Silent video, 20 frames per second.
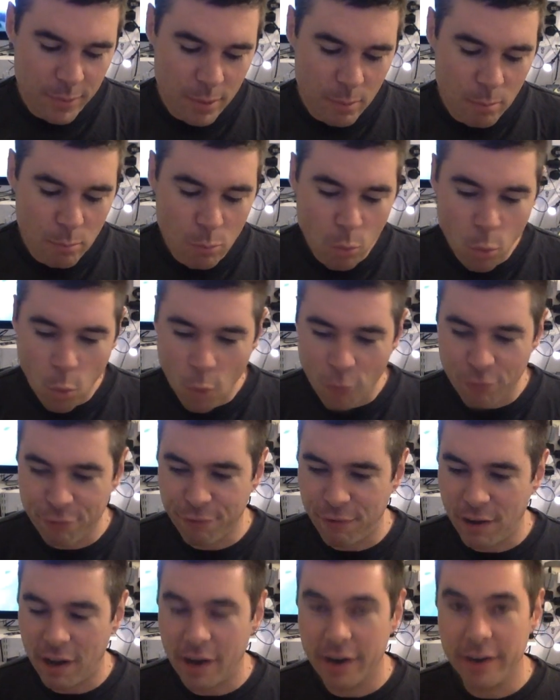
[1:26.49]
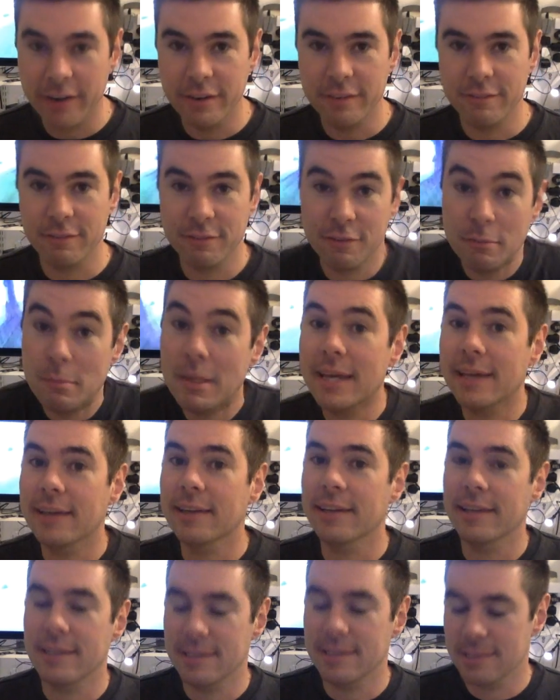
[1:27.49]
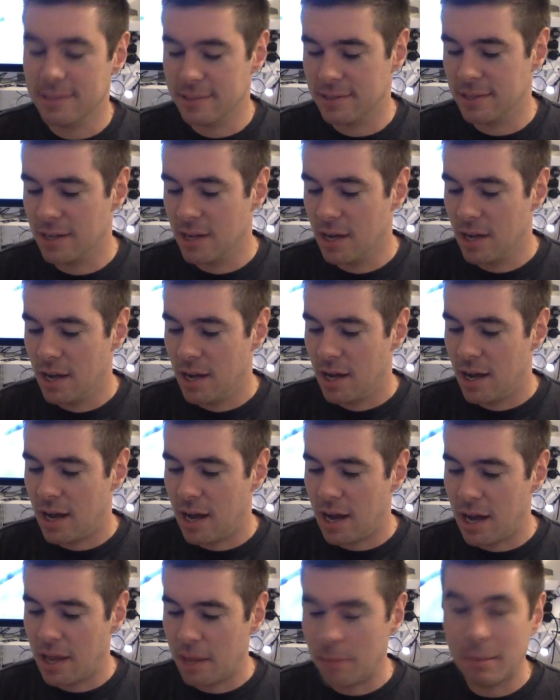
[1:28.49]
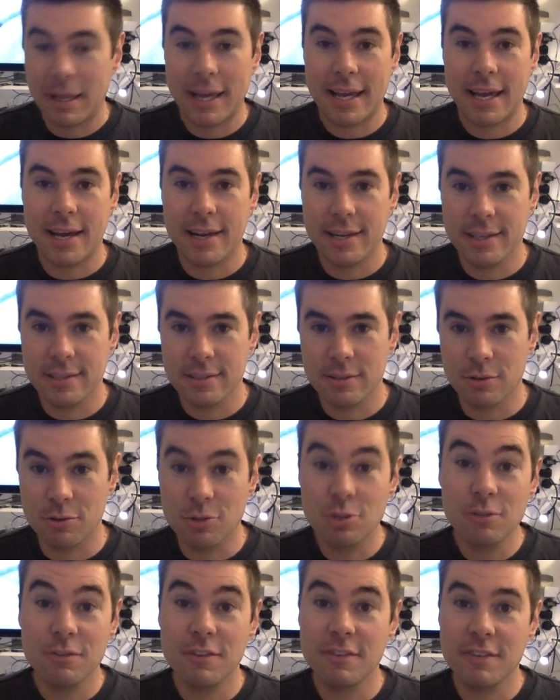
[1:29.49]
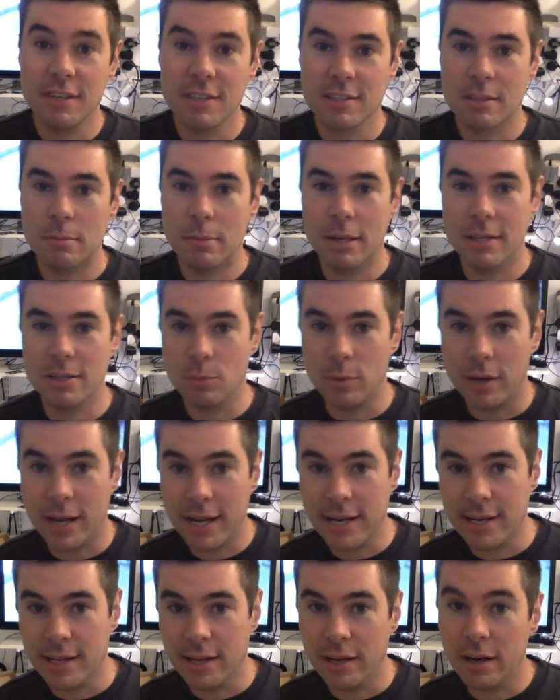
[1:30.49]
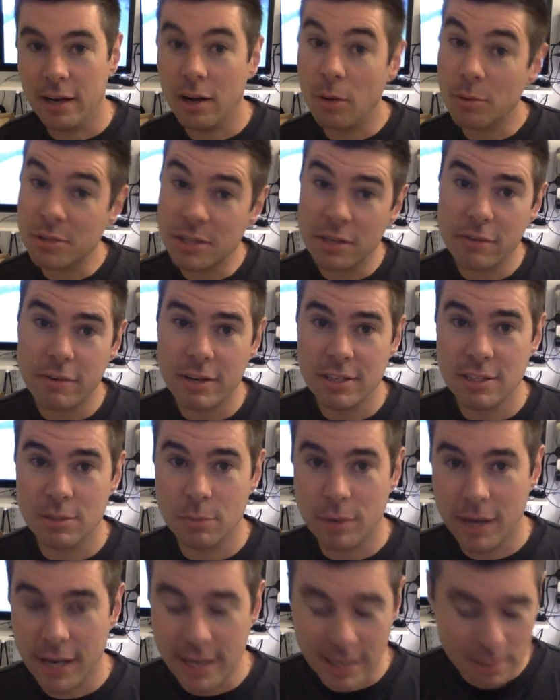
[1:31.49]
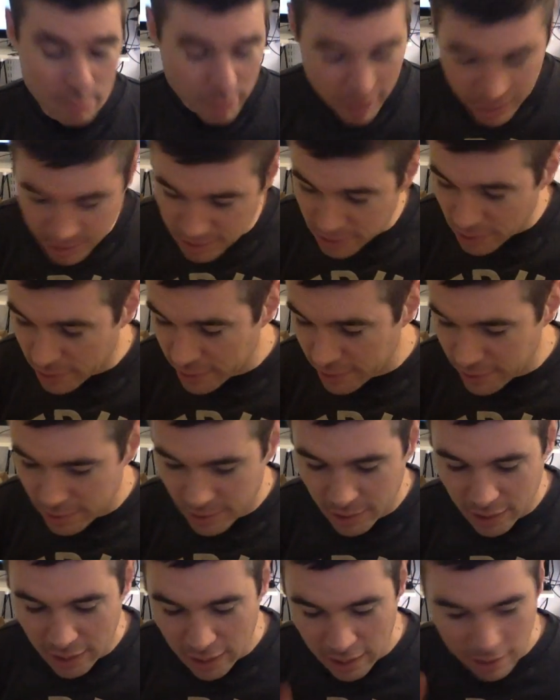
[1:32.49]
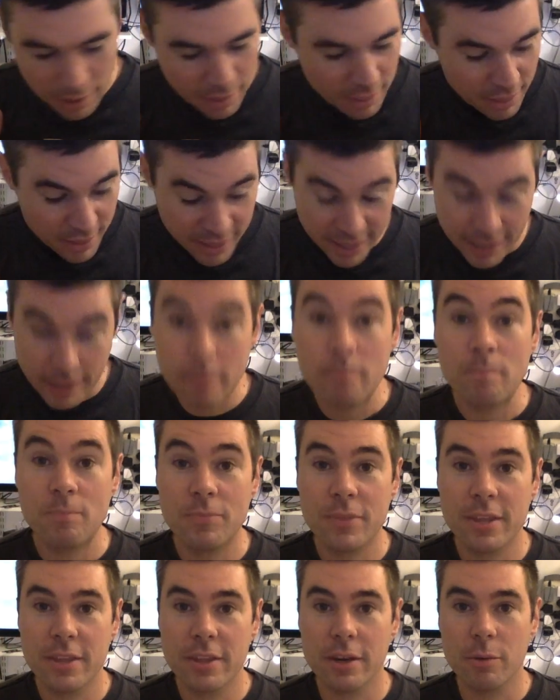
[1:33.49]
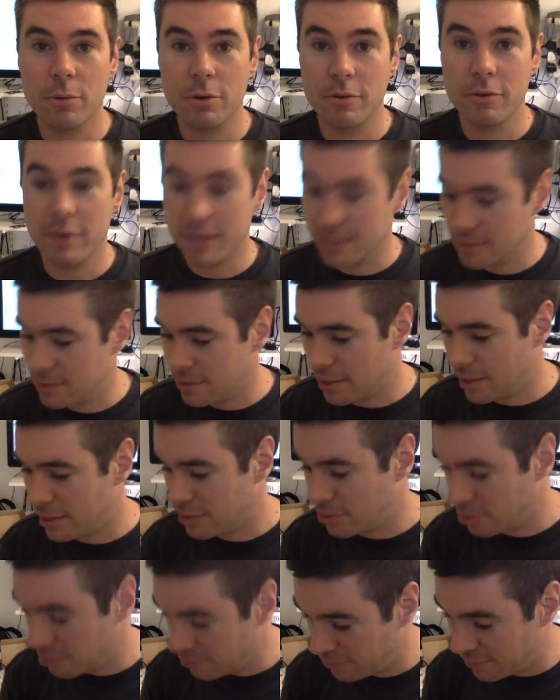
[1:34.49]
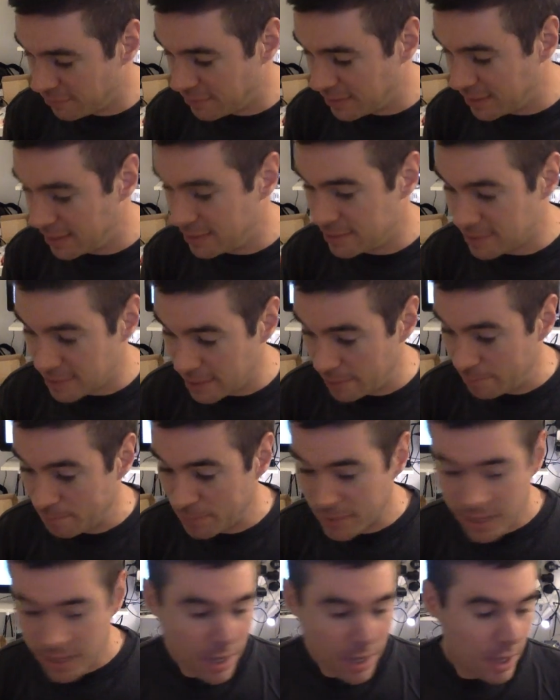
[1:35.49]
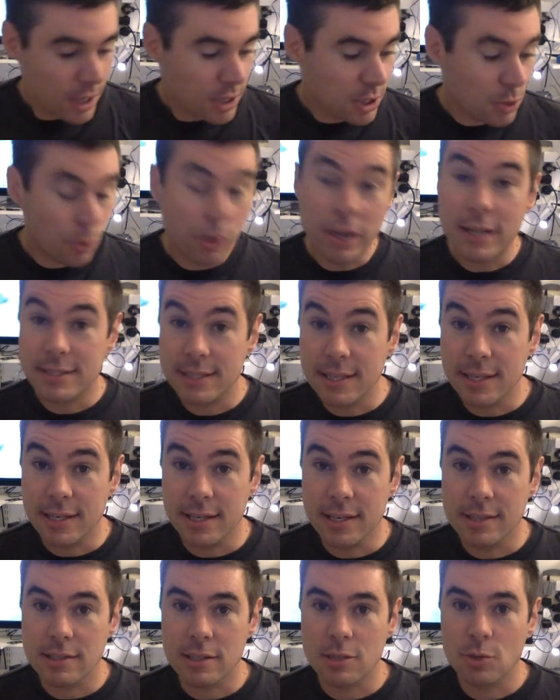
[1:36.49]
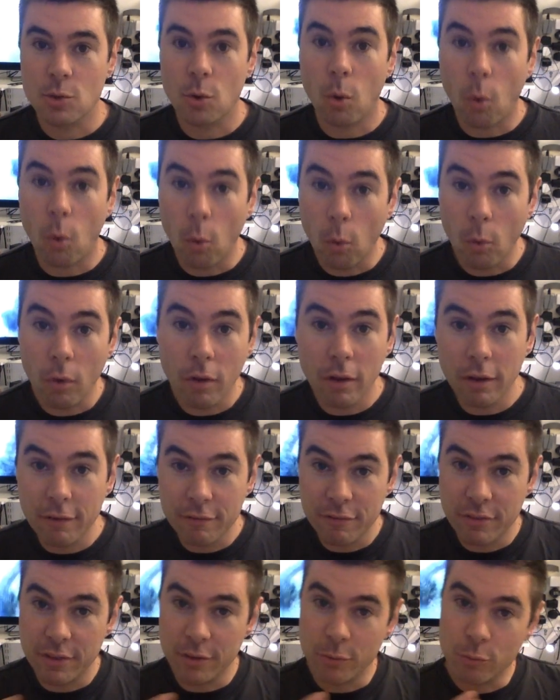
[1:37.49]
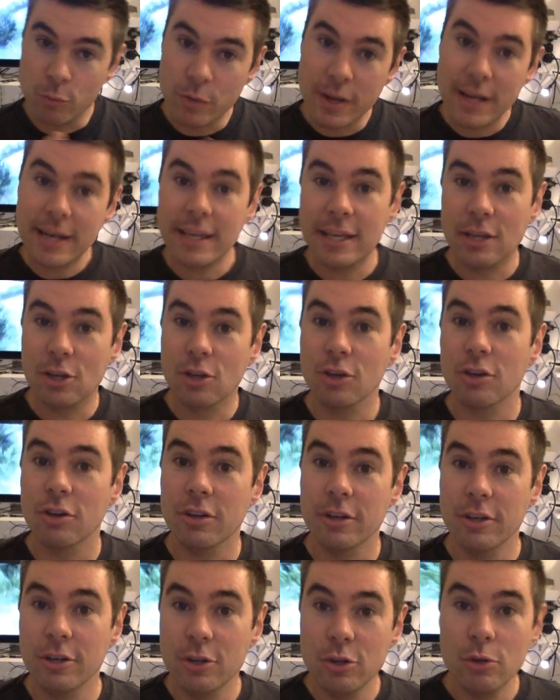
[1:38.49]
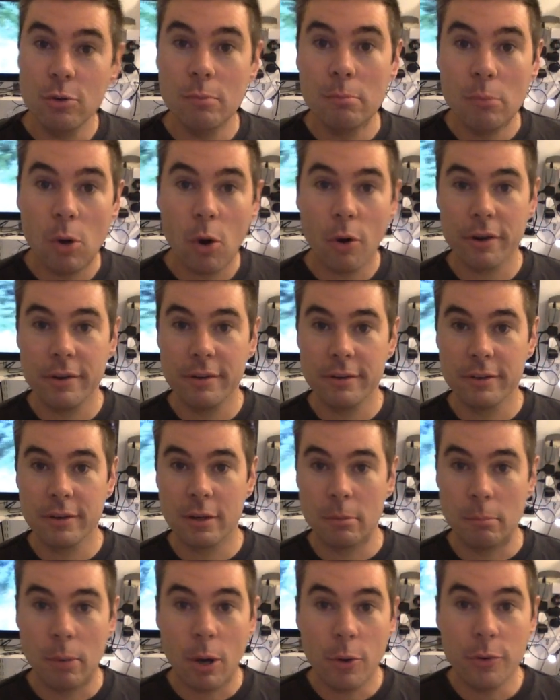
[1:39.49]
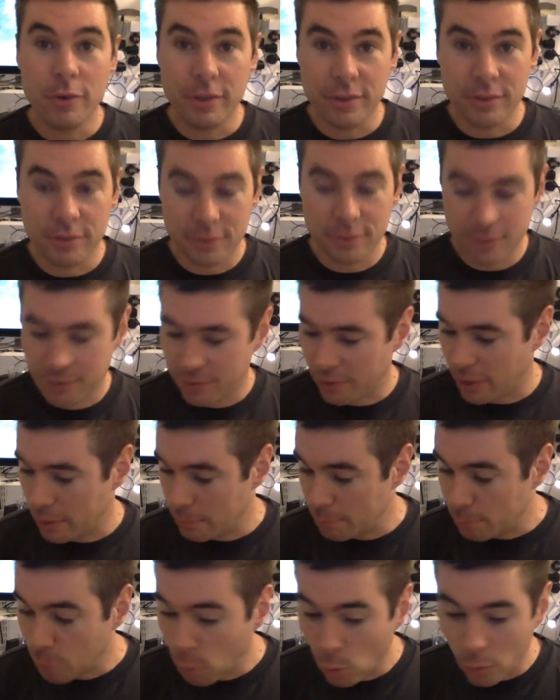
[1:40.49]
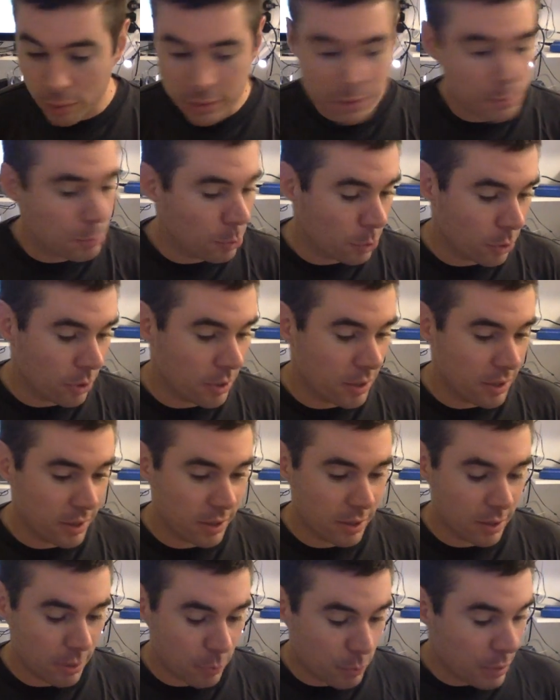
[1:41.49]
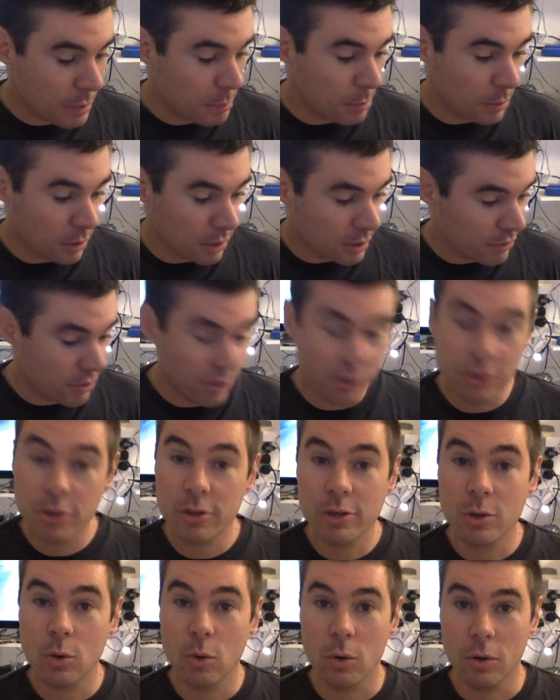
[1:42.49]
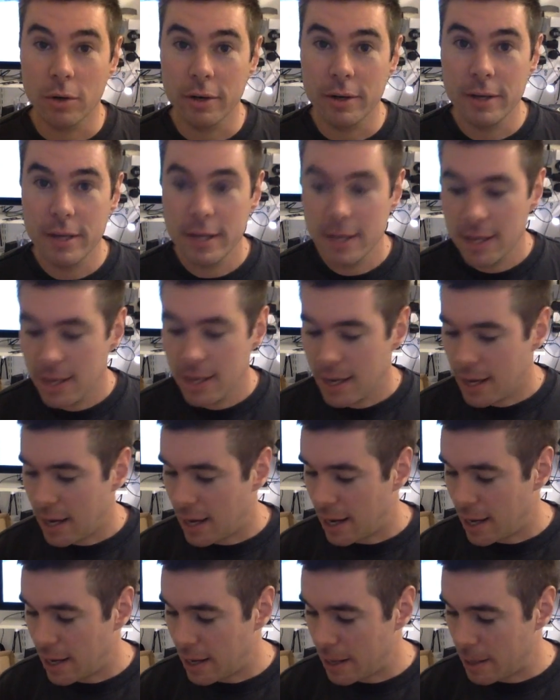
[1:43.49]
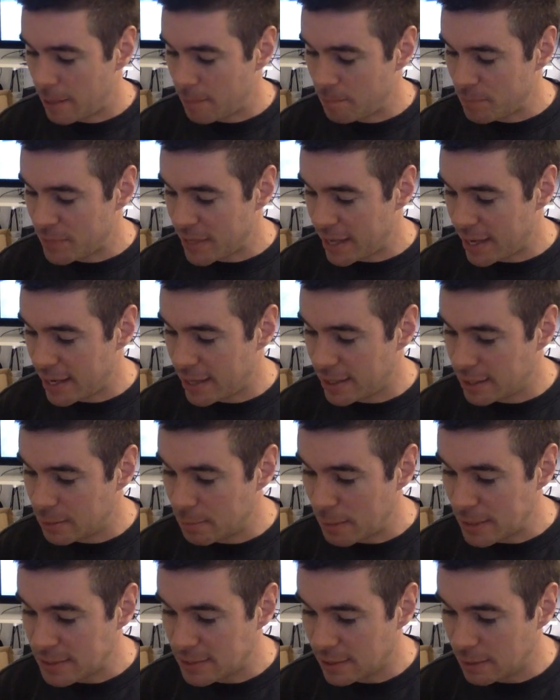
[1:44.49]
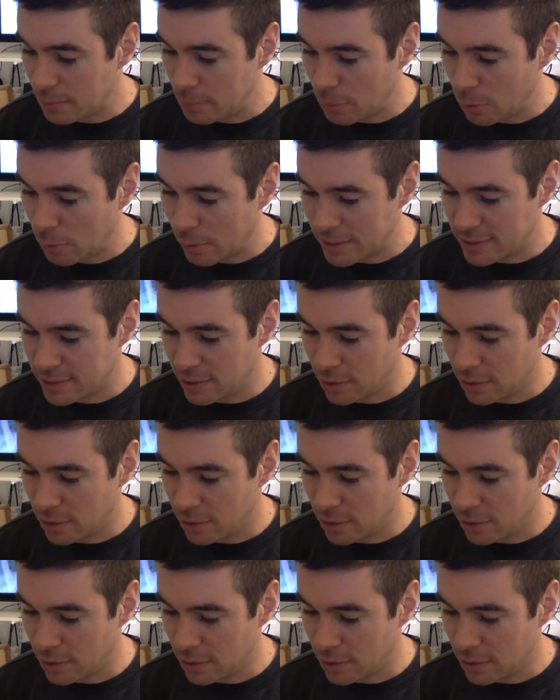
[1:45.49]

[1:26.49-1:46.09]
more fun, for me at least, the Blackout is, or the 250 is compared to the 180. And I was going to race the 180, but I decided then that I would race a 250 instead. So what I did is I took all of the really good new modern components that I'd bought to put on the rebuild of the Nerd quad, and basically rebuilt my